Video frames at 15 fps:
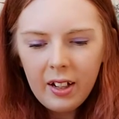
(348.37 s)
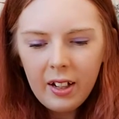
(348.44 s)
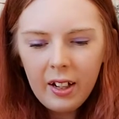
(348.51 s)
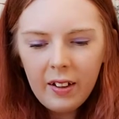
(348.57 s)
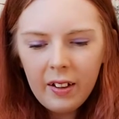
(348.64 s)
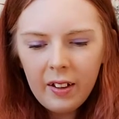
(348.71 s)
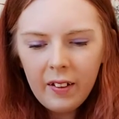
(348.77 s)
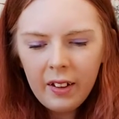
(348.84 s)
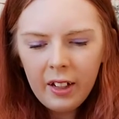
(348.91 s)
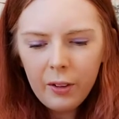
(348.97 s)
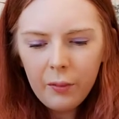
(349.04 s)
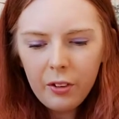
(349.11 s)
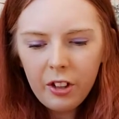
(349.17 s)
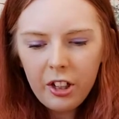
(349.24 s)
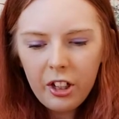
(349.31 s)
And I think
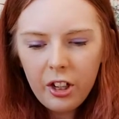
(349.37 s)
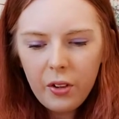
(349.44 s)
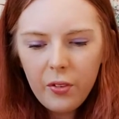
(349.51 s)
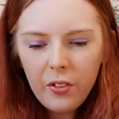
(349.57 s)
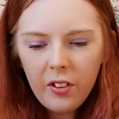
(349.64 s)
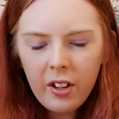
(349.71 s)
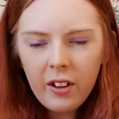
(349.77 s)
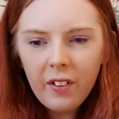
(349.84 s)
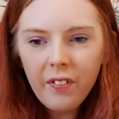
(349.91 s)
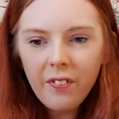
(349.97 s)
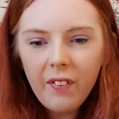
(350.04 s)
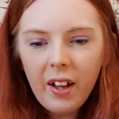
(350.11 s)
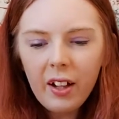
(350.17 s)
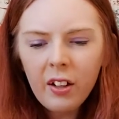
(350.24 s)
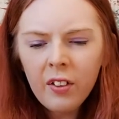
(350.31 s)
I'm going to use either
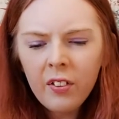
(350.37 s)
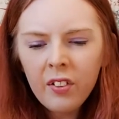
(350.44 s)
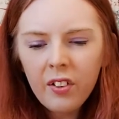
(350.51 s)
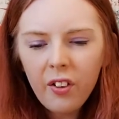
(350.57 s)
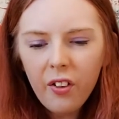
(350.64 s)
felt